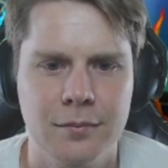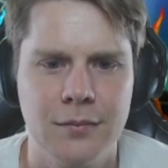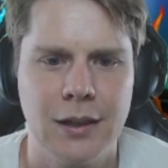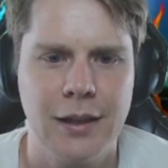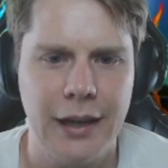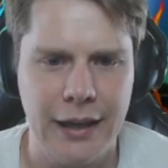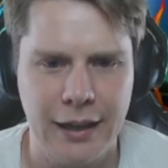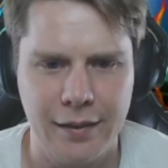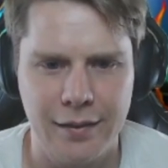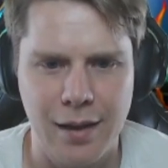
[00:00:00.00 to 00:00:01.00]
Kaki
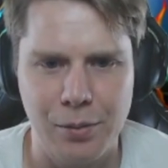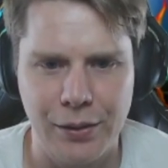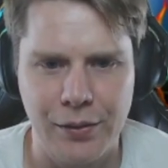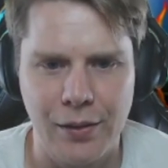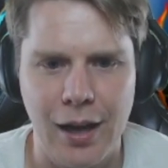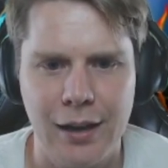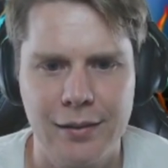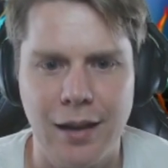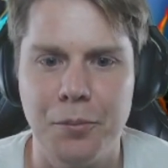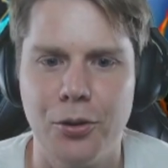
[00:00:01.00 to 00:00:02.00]
gets a double
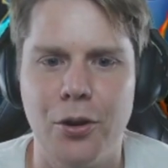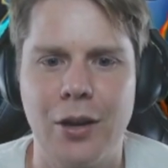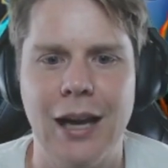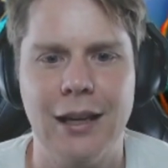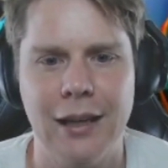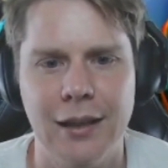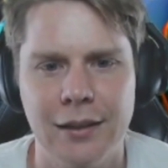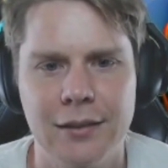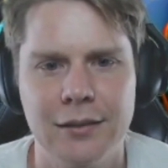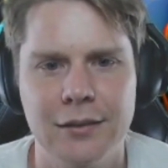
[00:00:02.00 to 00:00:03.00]
knockout here.
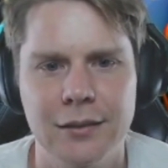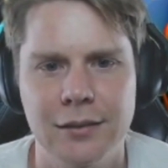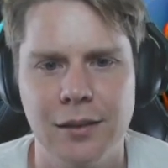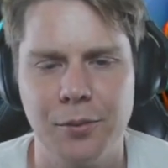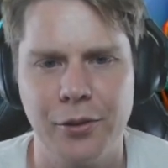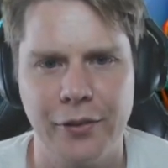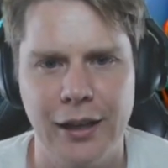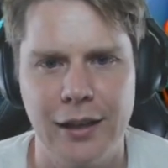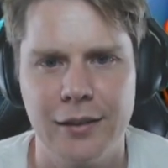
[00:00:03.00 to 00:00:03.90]
Double surround.